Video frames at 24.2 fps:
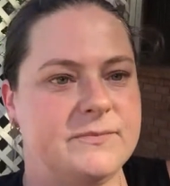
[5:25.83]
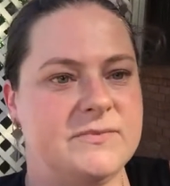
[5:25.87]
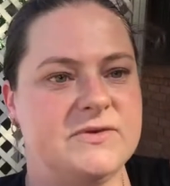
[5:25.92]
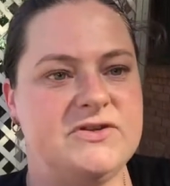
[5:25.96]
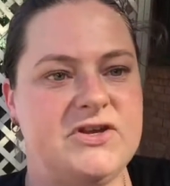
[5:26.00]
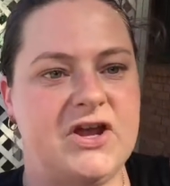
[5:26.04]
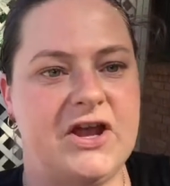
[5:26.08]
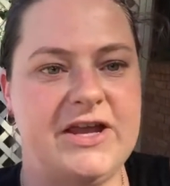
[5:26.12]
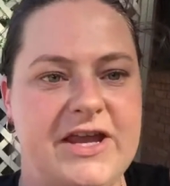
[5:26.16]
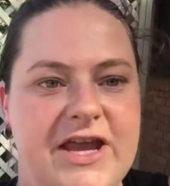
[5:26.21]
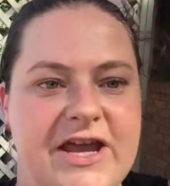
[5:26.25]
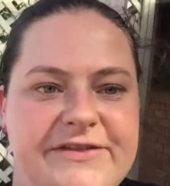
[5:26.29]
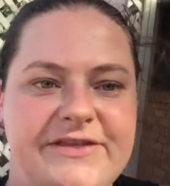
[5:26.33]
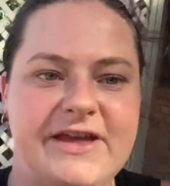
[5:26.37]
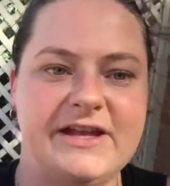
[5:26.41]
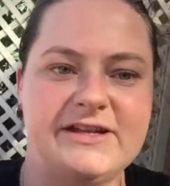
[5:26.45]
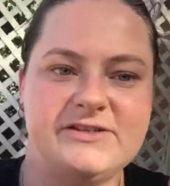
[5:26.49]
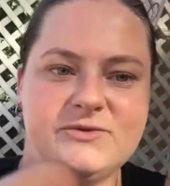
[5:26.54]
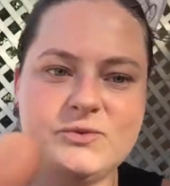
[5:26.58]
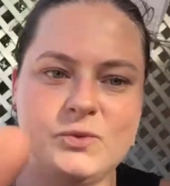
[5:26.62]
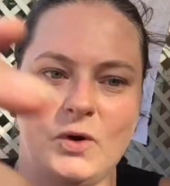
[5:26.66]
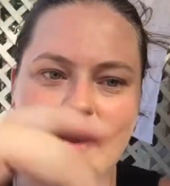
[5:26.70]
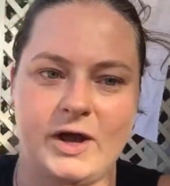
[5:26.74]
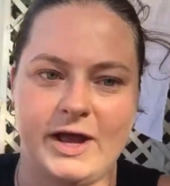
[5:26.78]
So yeah,
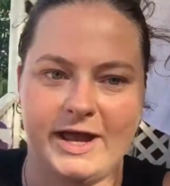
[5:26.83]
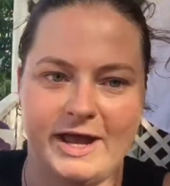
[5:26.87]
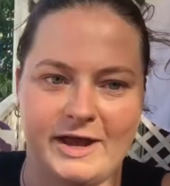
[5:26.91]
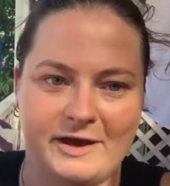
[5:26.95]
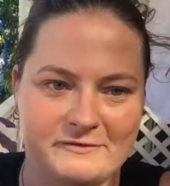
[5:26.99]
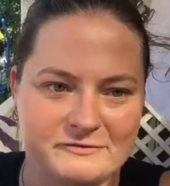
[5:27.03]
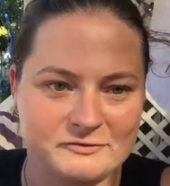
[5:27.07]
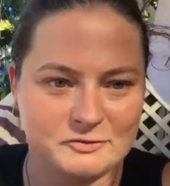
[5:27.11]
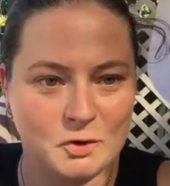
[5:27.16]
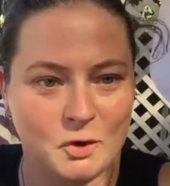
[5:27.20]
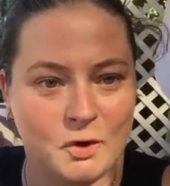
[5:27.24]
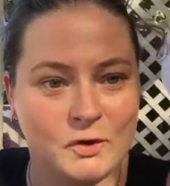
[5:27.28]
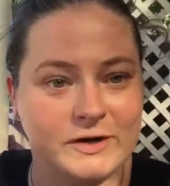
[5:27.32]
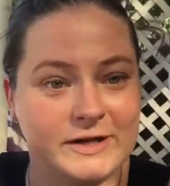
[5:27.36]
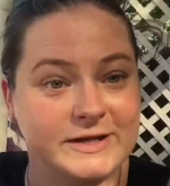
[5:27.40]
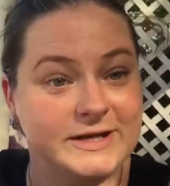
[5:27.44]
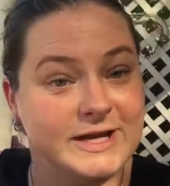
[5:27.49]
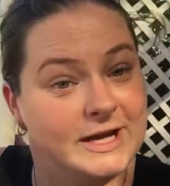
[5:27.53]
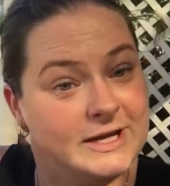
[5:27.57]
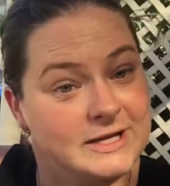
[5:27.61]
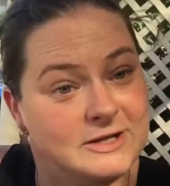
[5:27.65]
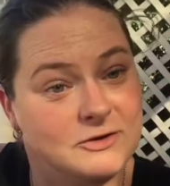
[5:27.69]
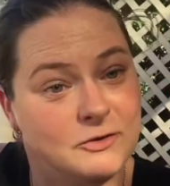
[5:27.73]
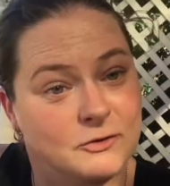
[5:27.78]
that's why I've called it
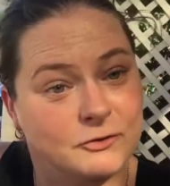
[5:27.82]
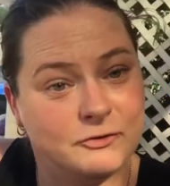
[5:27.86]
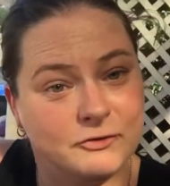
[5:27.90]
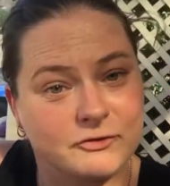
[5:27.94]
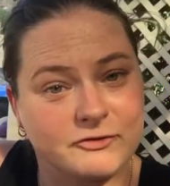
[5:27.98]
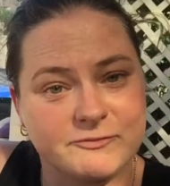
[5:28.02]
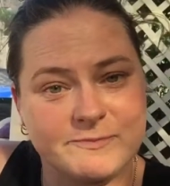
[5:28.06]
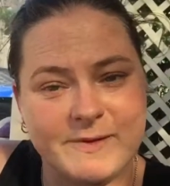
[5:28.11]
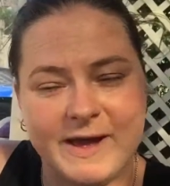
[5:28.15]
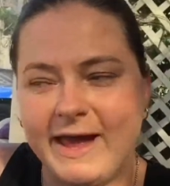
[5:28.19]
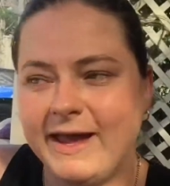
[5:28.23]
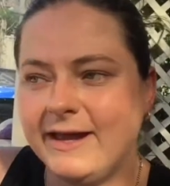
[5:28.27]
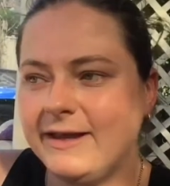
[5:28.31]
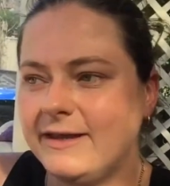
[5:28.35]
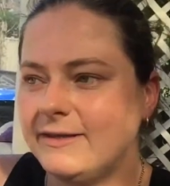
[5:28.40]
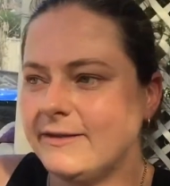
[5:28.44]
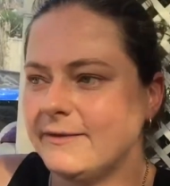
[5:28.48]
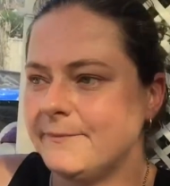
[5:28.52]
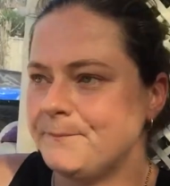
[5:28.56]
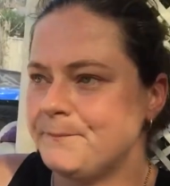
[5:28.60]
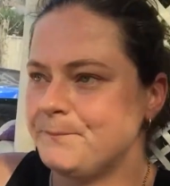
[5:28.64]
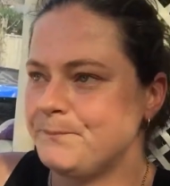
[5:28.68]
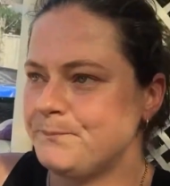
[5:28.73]
getting your groove back.